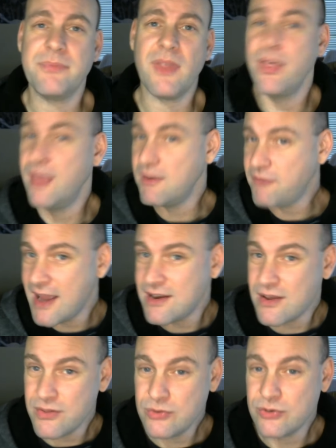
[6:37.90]
They find
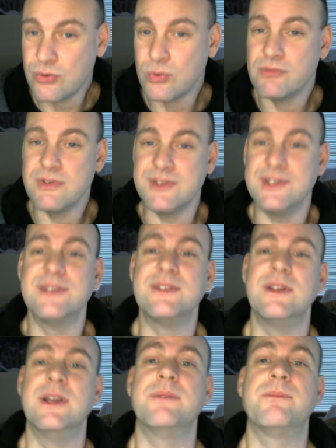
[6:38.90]
others who are
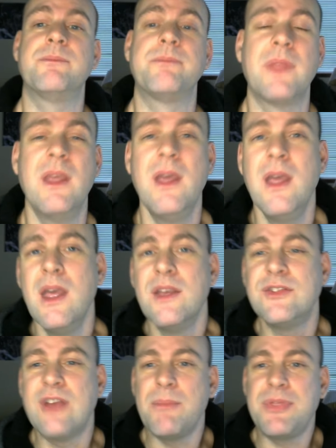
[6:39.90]
resisting.
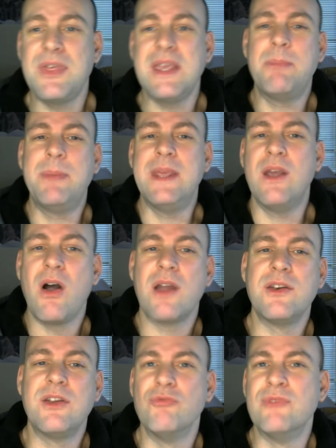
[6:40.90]
Some think
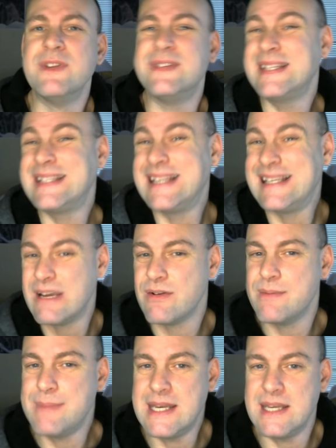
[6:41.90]
beyond resisting their
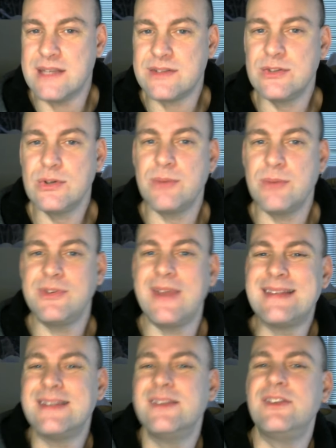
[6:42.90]
immediate
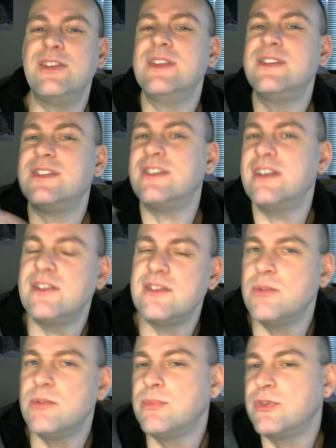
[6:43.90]
circumstances to the
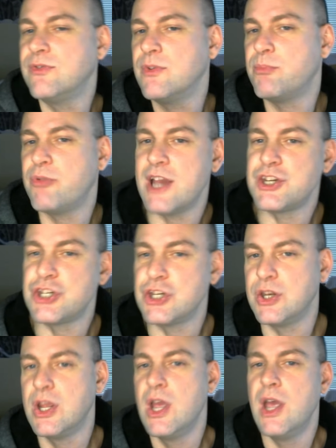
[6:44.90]
systems of
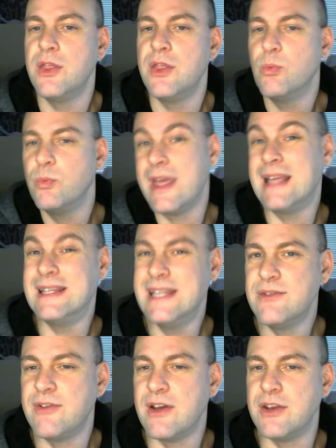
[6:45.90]
oppression that they
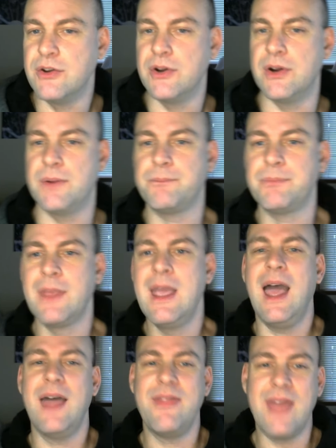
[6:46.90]
live under.
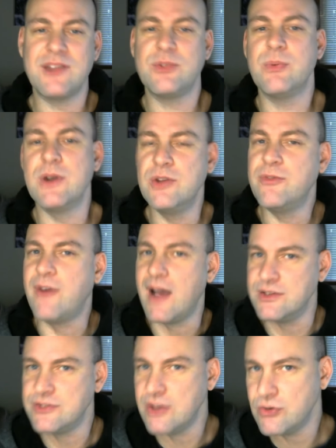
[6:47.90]
And that's where you find
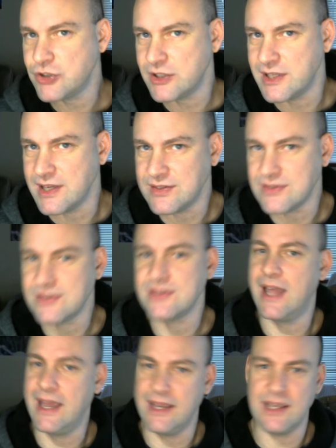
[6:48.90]
socialists
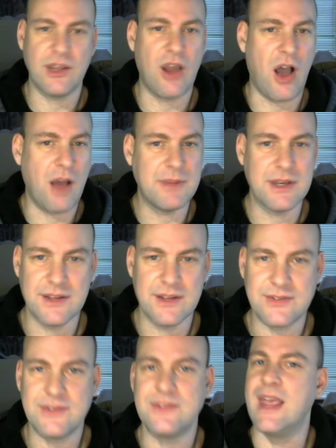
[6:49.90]
like
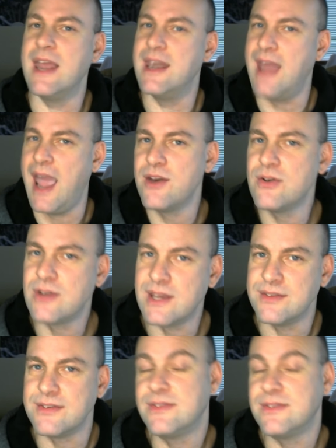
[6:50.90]
communists and
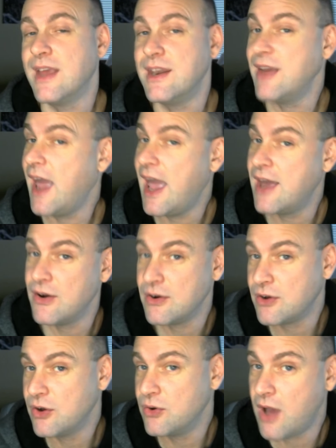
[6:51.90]
anarchists and
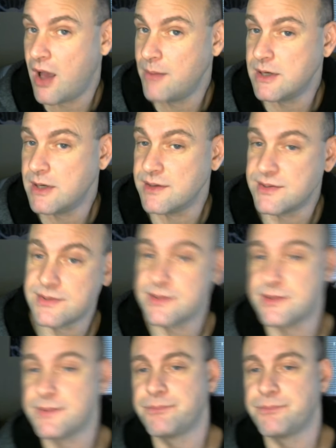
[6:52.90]
anarcho communists.